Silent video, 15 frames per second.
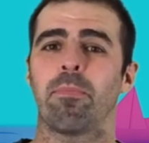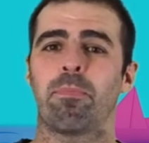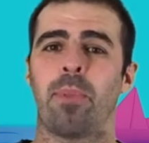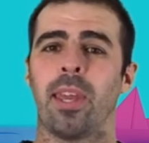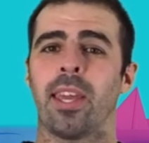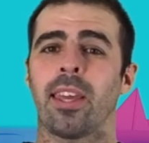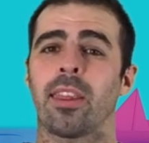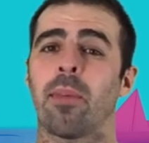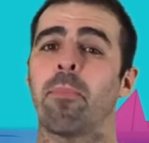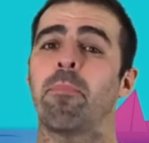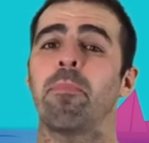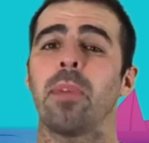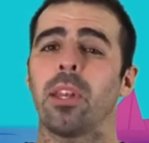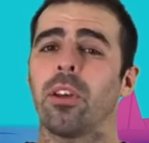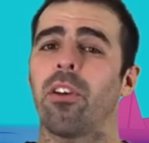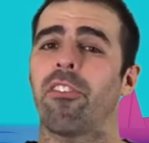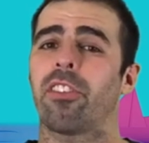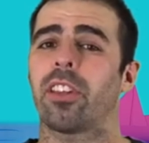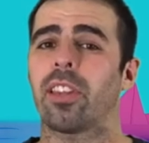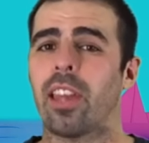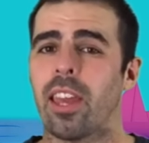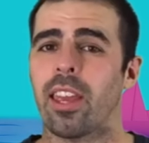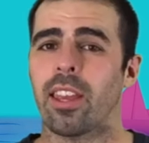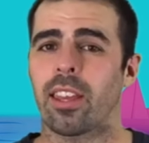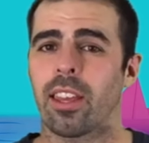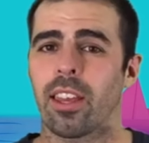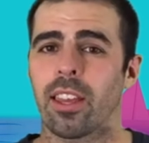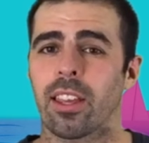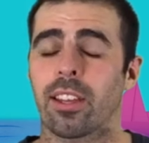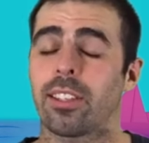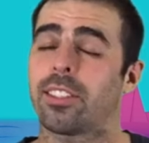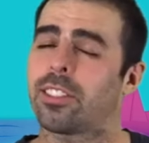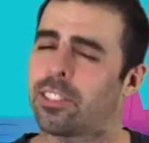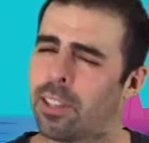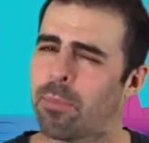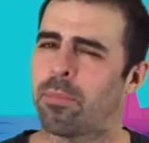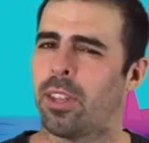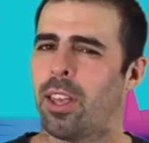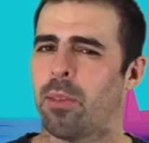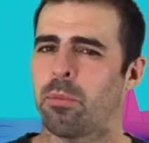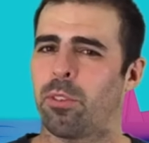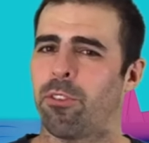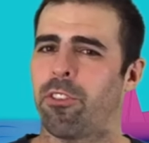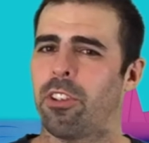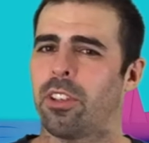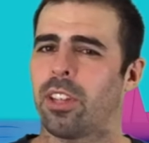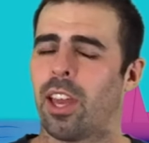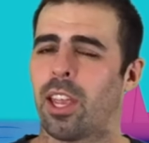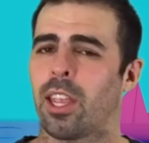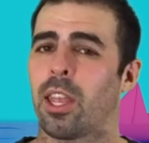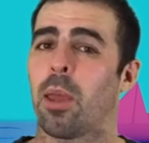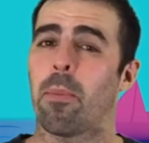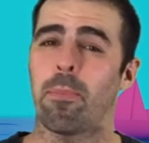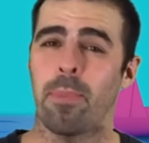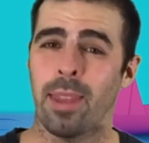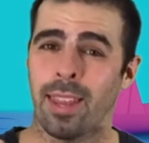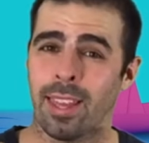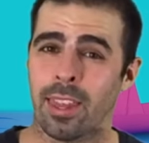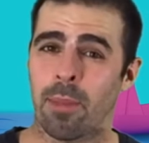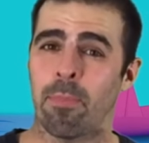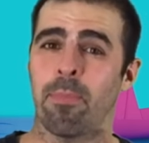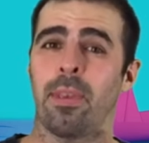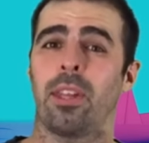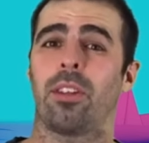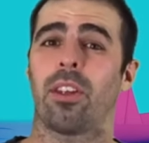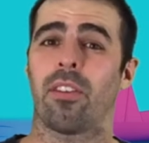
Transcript: being in the middle of a lake could sometimes feel like being in the middle